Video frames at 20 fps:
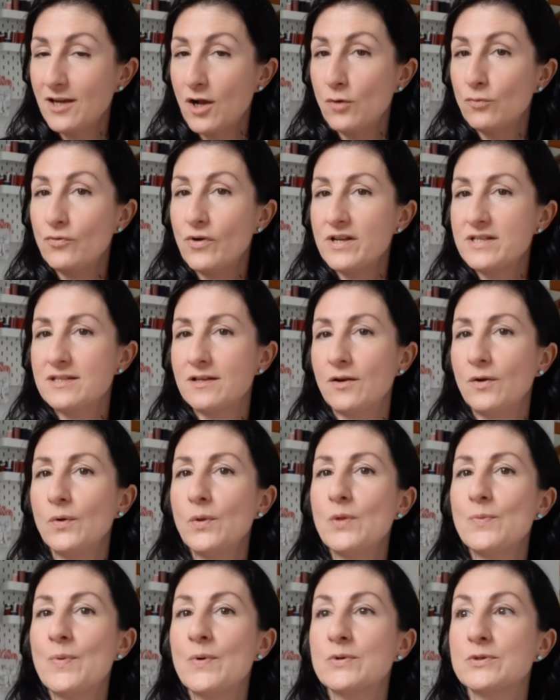I'll write it along
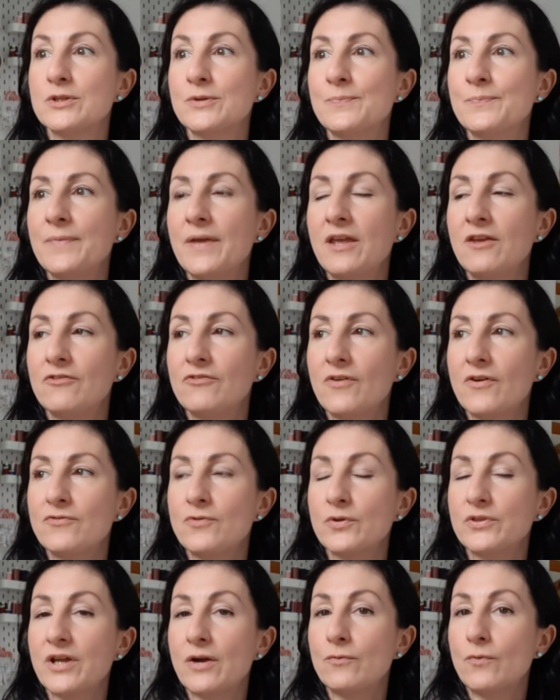the bottom if I've
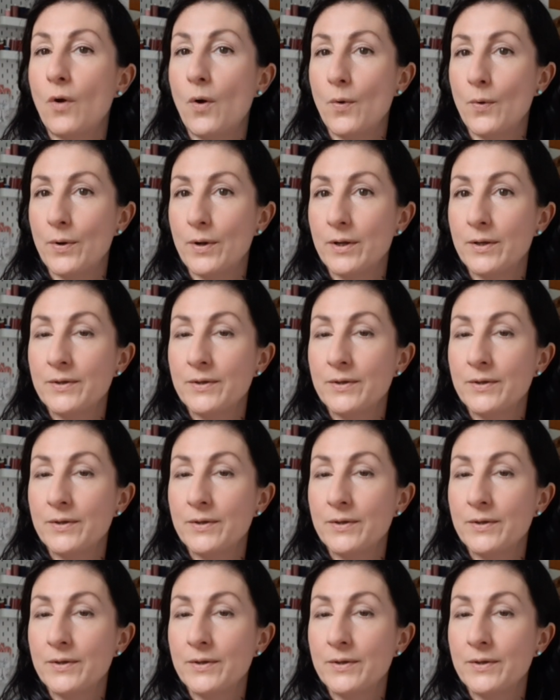got that wrong.